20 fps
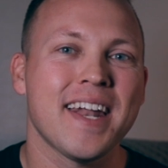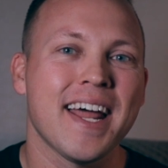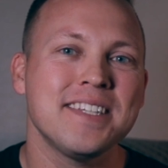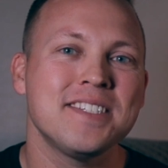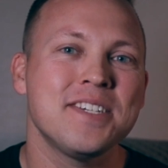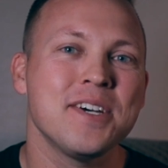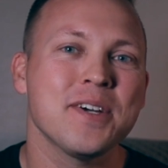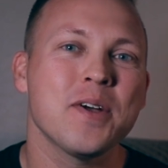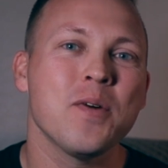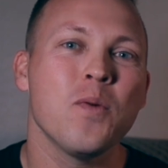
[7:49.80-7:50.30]
that I
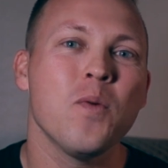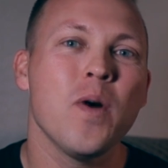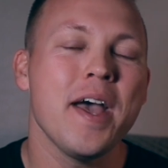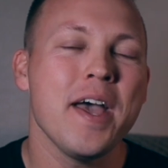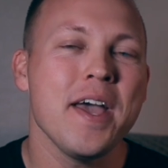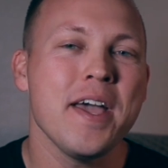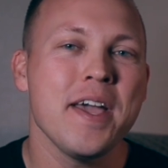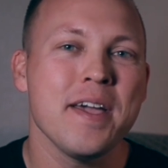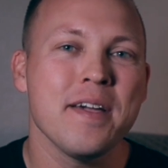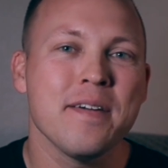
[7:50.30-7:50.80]
took
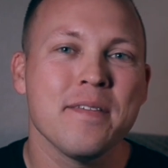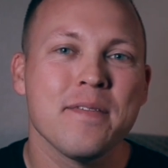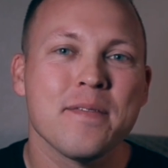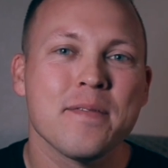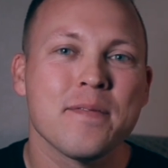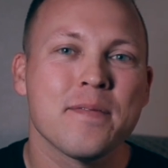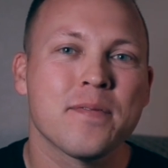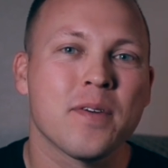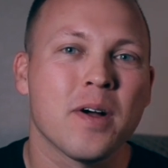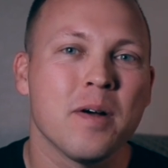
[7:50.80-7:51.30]
away
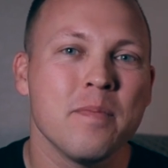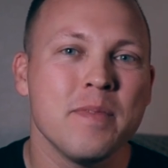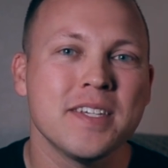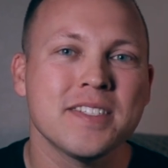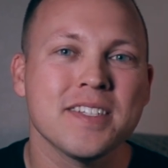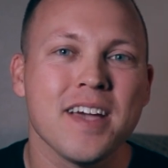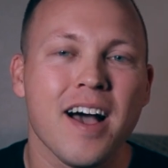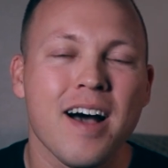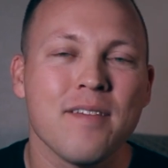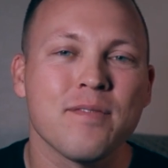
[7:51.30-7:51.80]
from
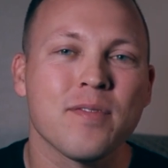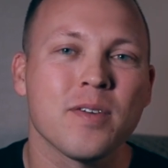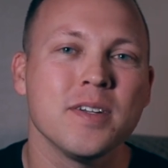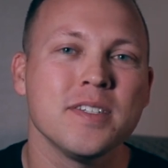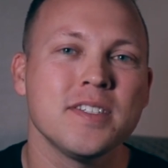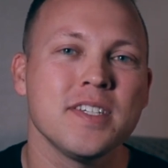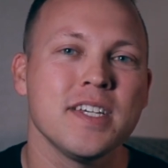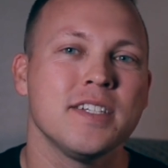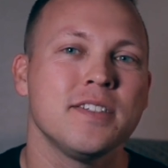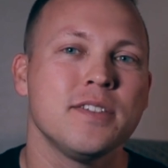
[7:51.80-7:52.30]
this
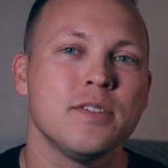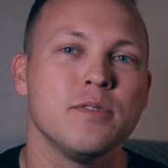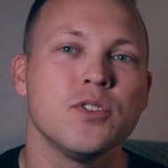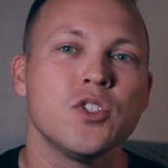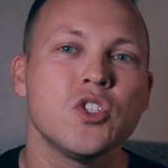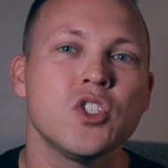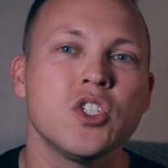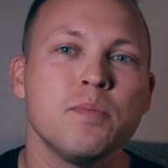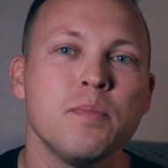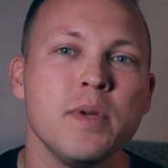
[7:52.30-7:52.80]
conference is to
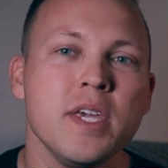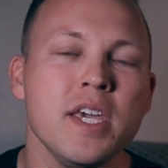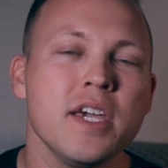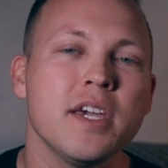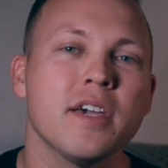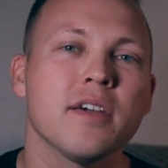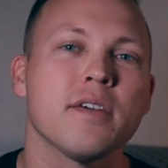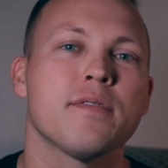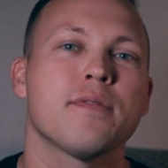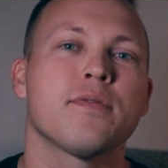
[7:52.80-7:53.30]

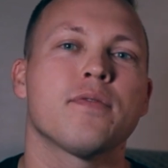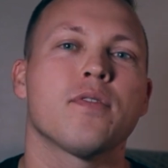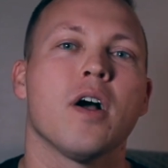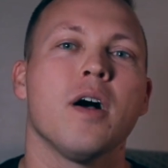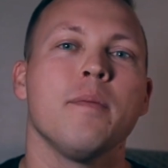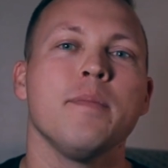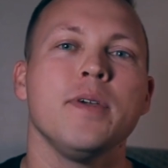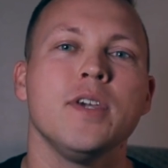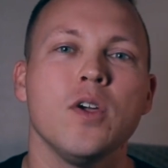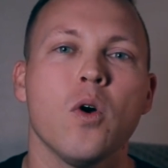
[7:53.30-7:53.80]
speak
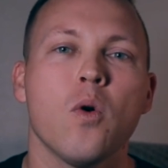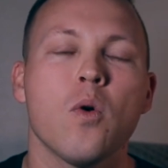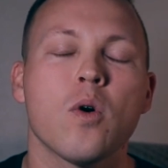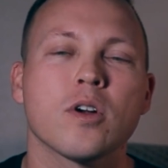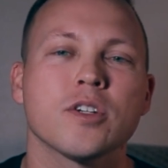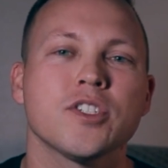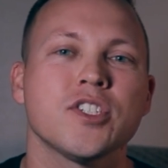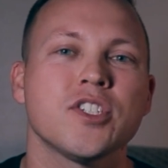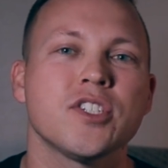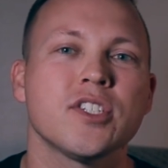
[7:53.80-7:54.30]
from
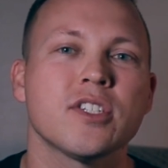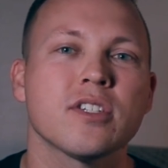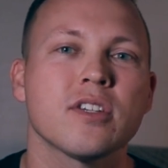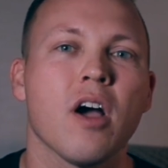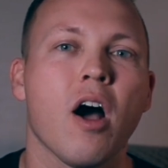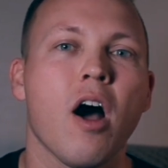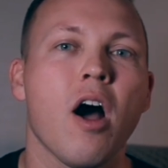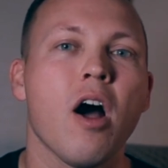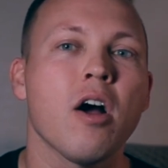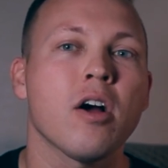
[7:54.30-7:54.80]
your
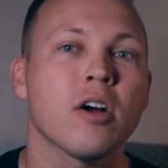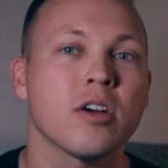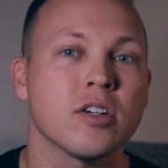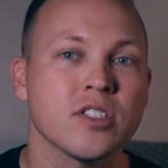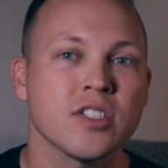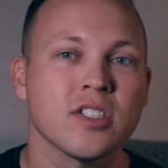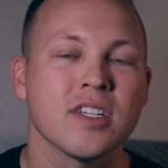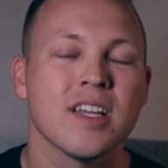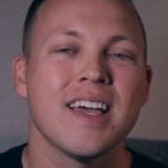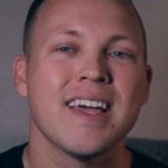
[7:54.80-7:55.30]

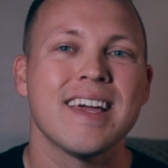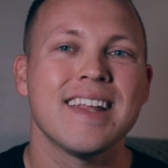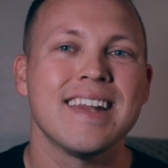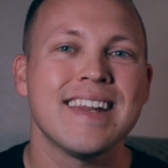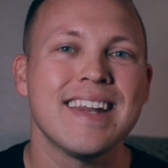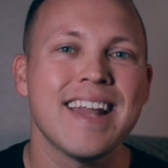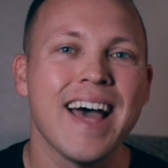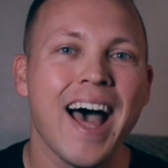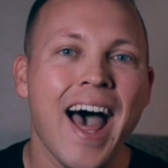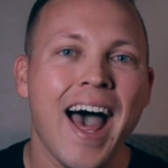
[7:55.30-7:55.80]
scars,
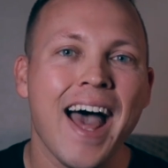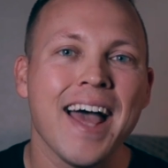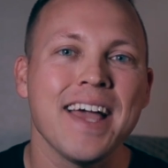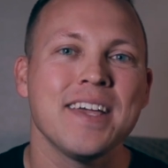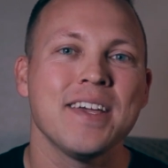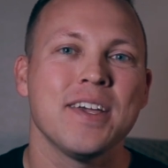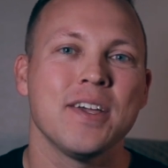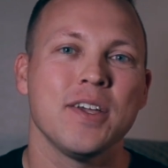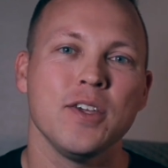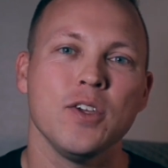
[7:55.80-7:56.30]
not
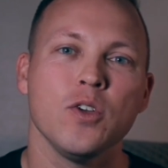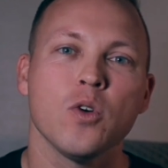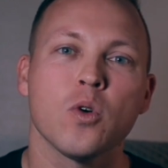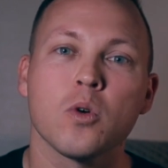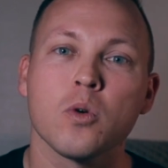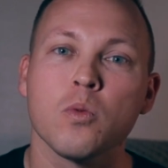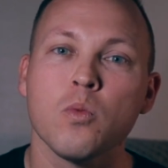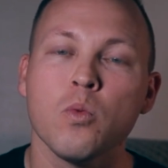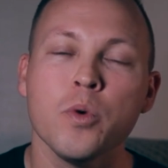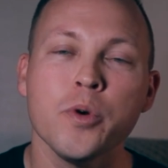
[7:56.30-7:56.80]

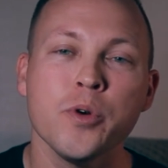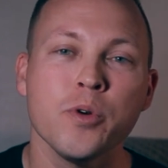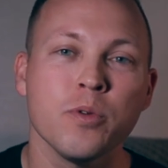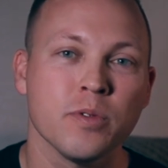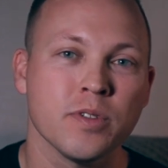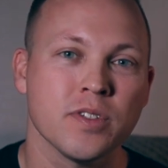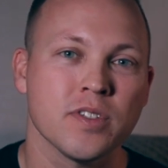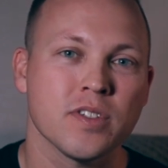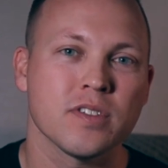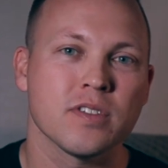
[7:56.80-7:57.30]
your
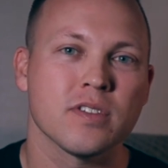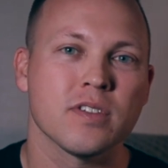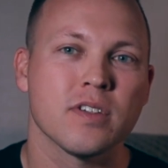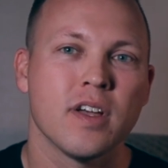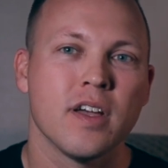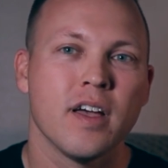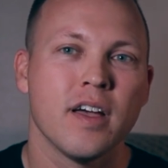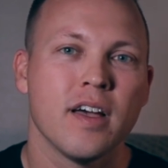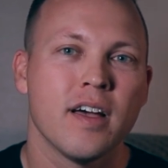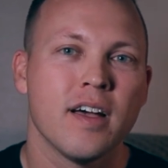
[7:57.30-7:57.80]
wounds.
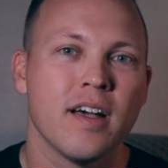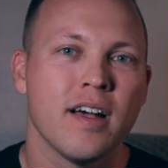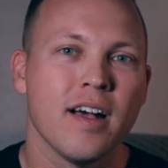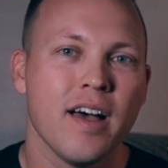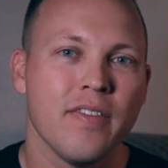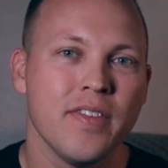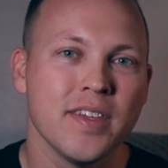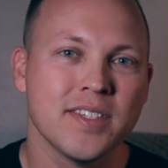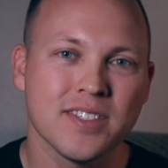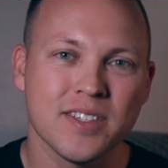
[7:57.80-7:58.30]

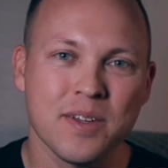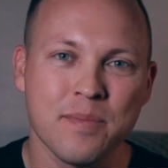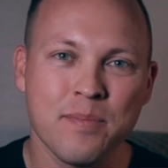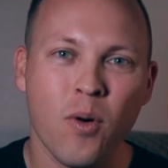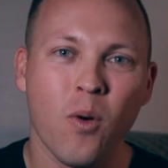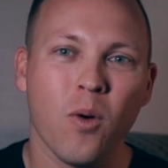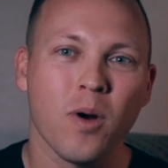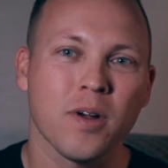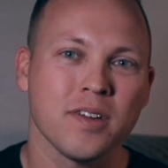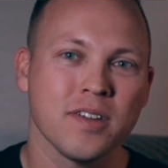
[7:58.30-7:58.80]
And this is
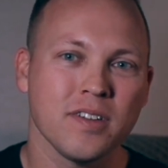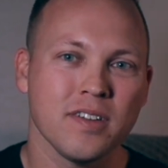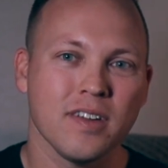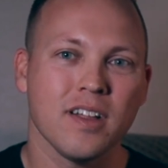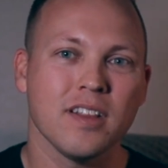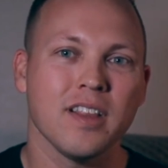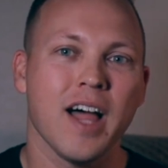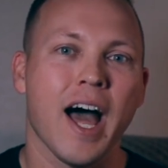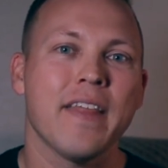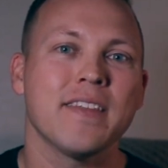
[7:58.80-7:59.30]
important.
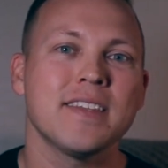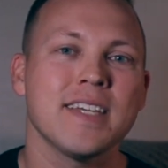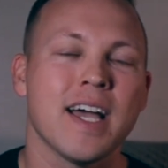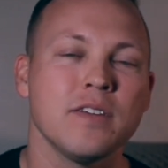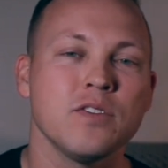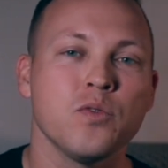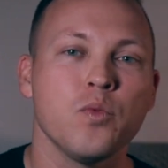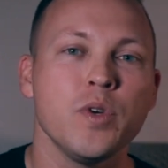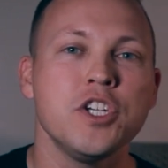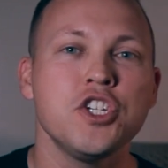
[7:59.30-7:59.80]
A lot of
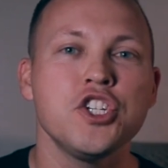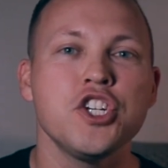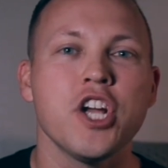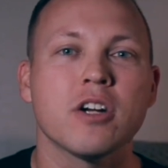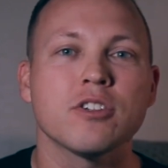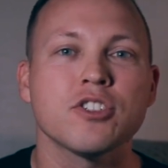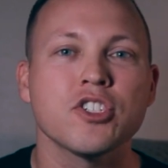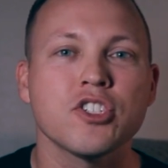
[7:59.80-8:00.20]
times we share